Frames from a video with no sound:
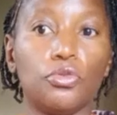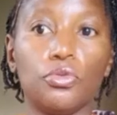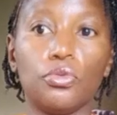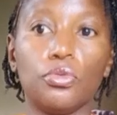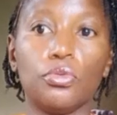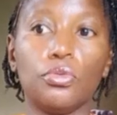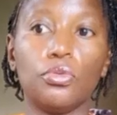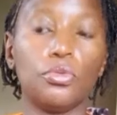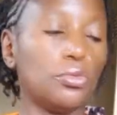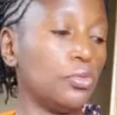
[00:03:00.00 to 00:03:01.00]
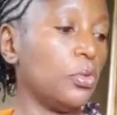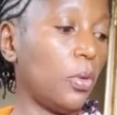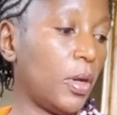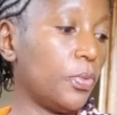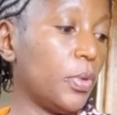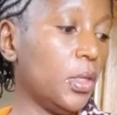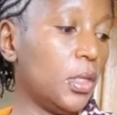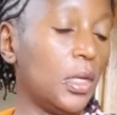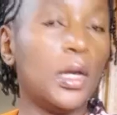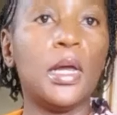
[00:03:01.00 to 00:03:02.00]
do one with
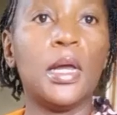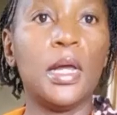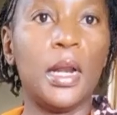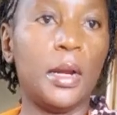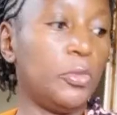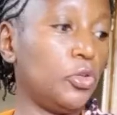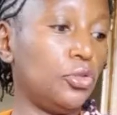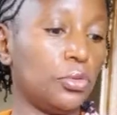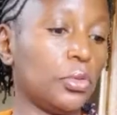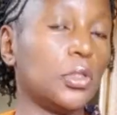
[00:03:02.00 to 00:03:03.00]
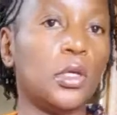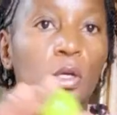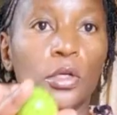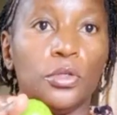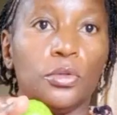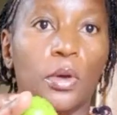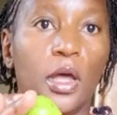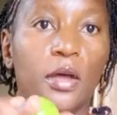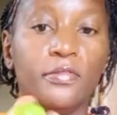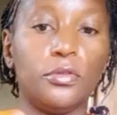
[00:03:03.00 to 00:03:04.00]
lemon juice. So I
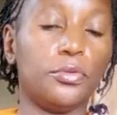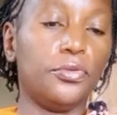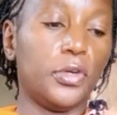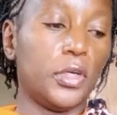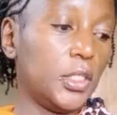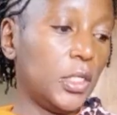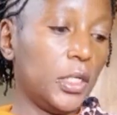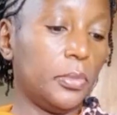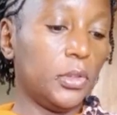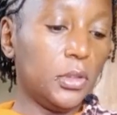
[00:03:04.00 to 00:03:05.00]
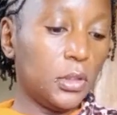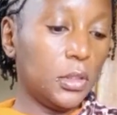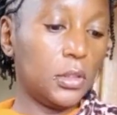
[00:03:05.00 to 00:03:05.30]
have 2 fresh lemons.